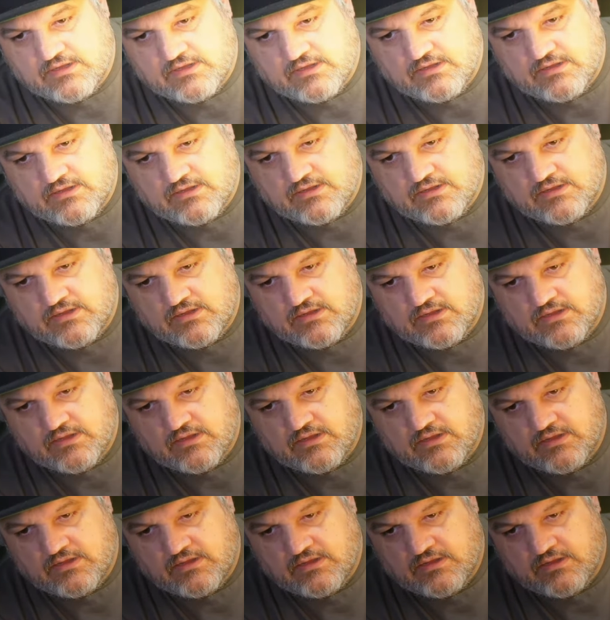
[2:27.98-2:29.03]

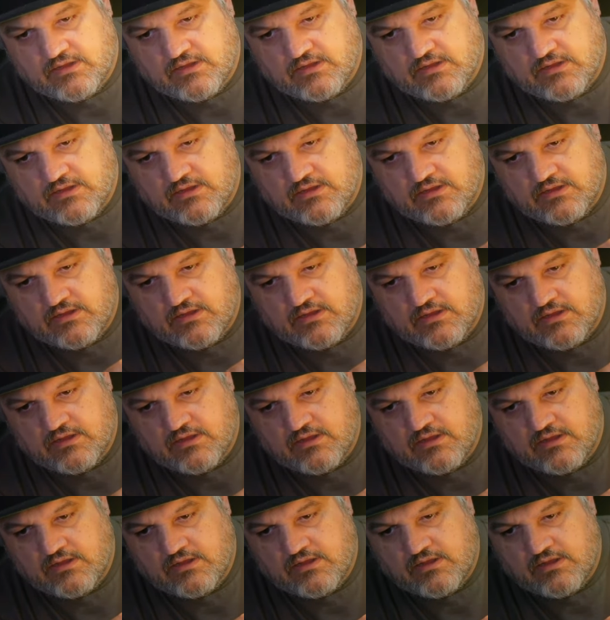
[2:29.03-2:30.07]

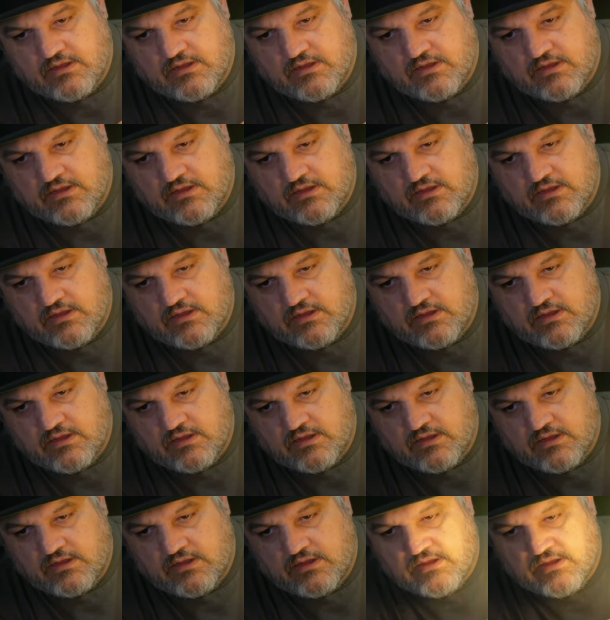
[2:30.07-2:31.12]

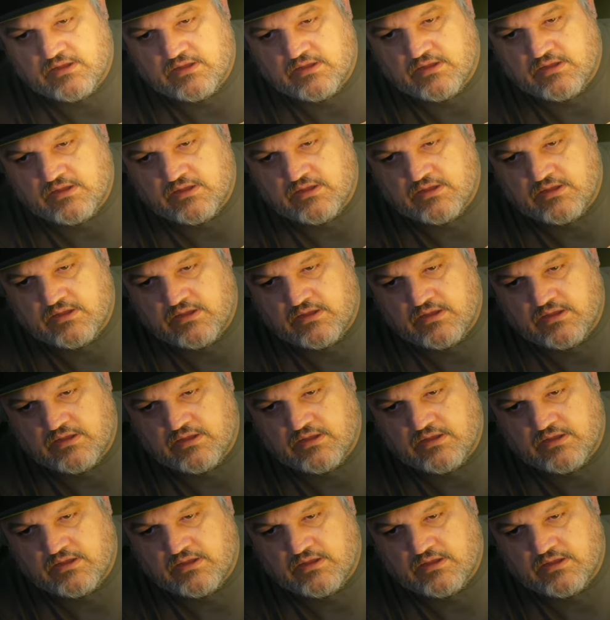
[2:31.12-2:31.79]
Nothing is said.